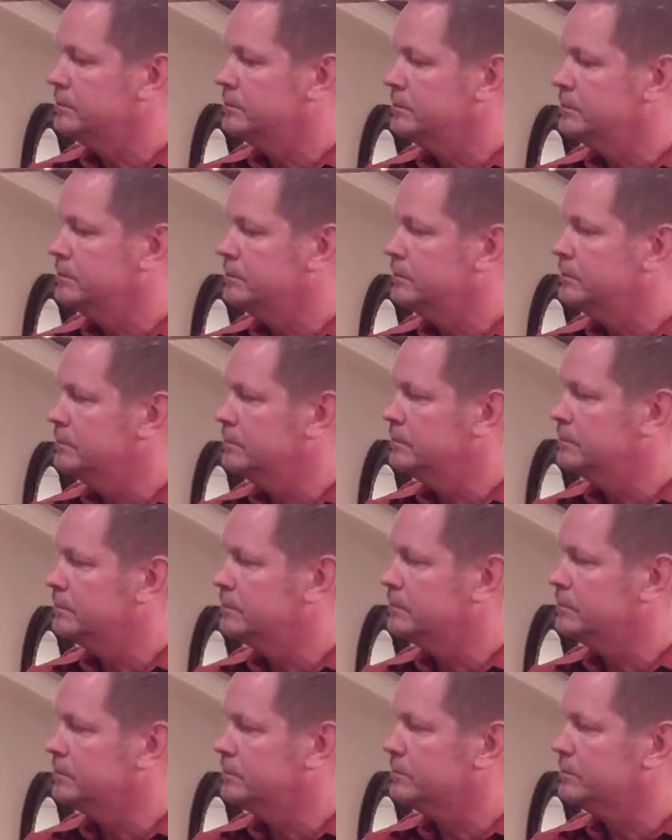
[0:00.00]

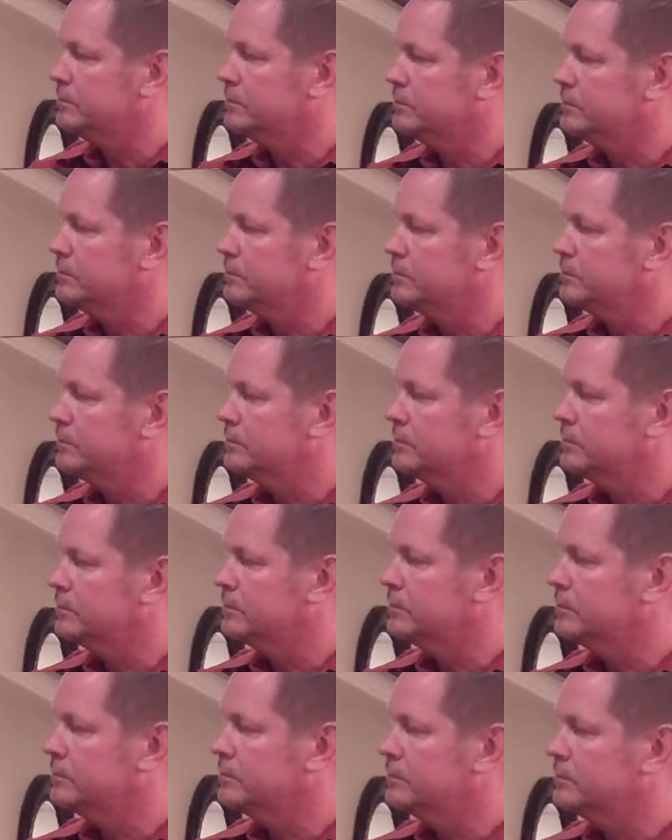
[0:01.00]

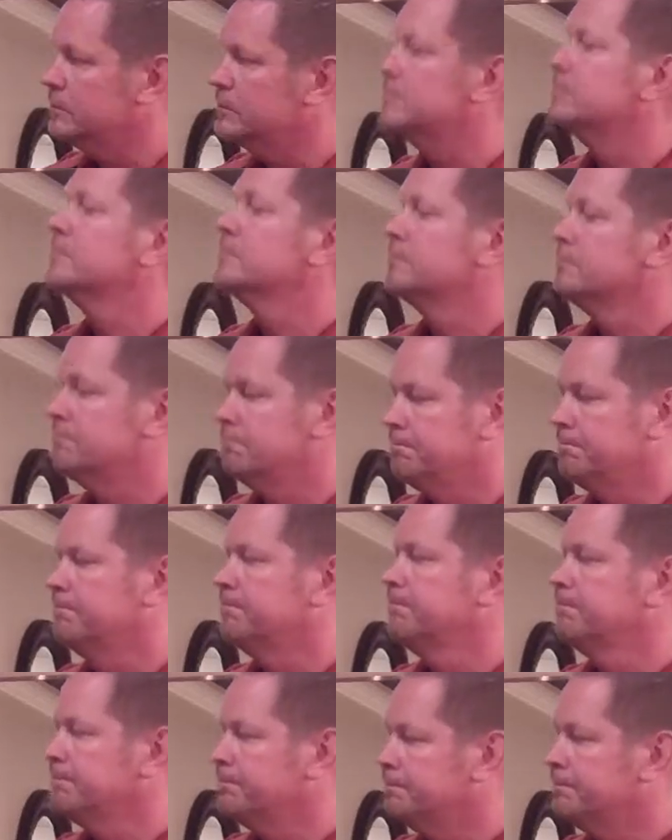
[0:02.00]

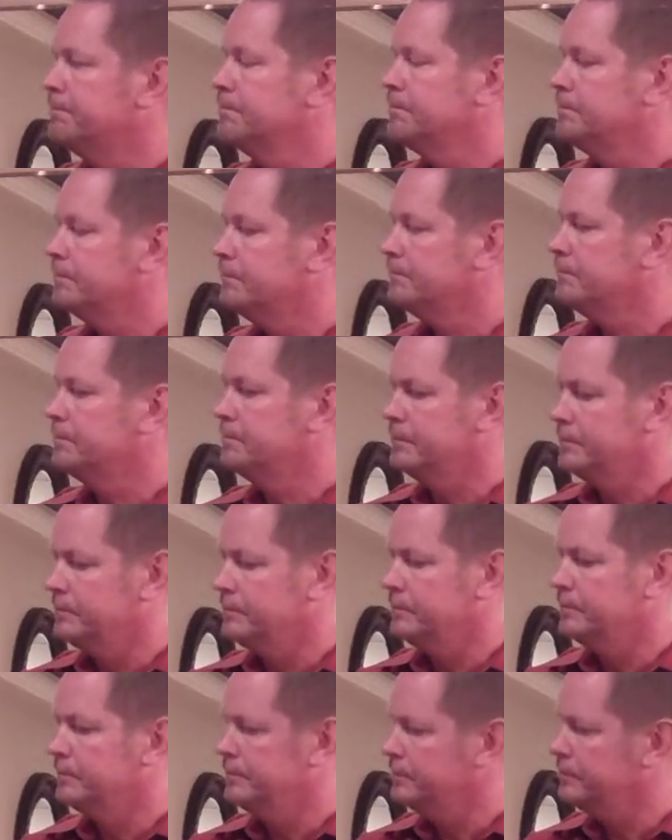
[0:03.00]

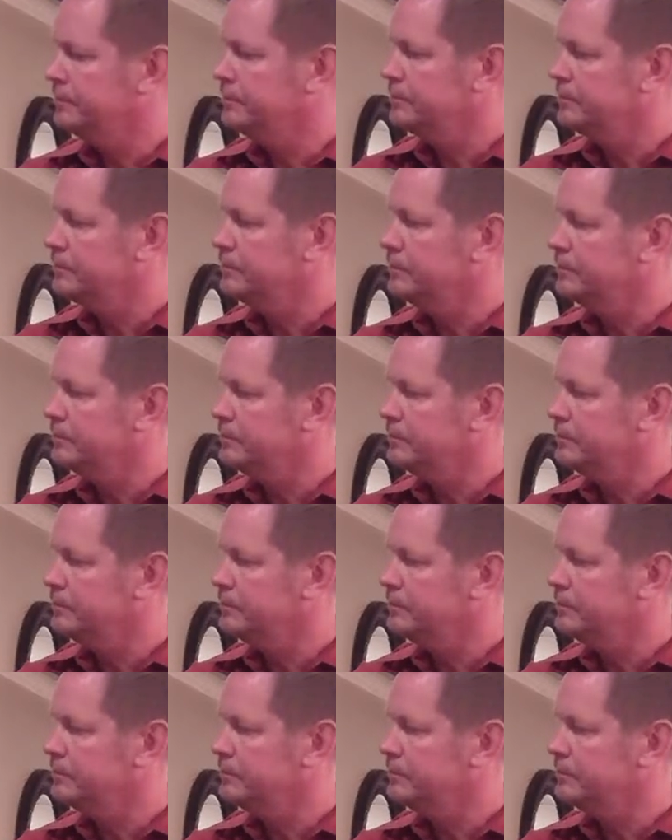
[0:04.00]
(silent)